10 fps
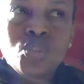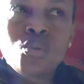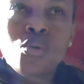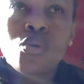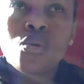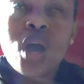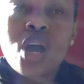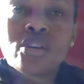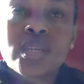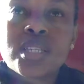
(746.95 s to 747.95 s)

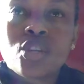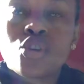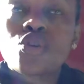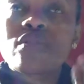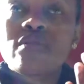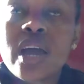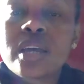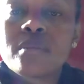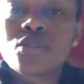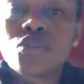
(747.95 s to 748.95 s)
how do I say it, good
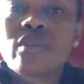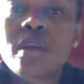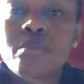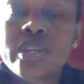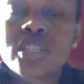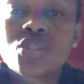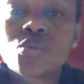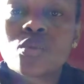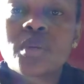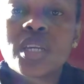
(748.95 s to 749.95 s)
vibes. Your vibrations
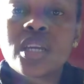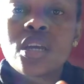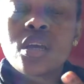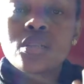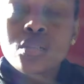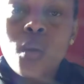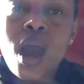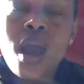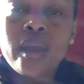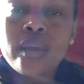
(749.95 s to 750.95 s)
will be so
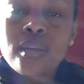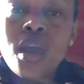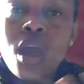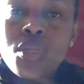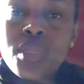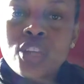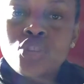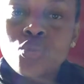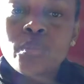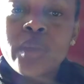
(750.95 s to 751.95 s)
high that
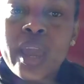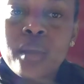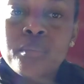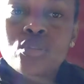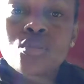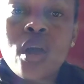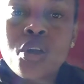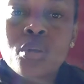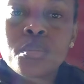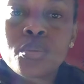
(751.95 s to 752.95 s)
you'll be able to
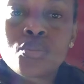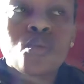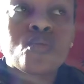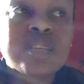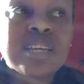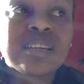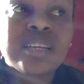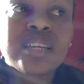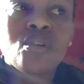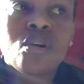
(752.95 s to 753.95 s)
help those in
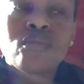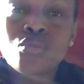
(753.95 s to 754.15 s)
need of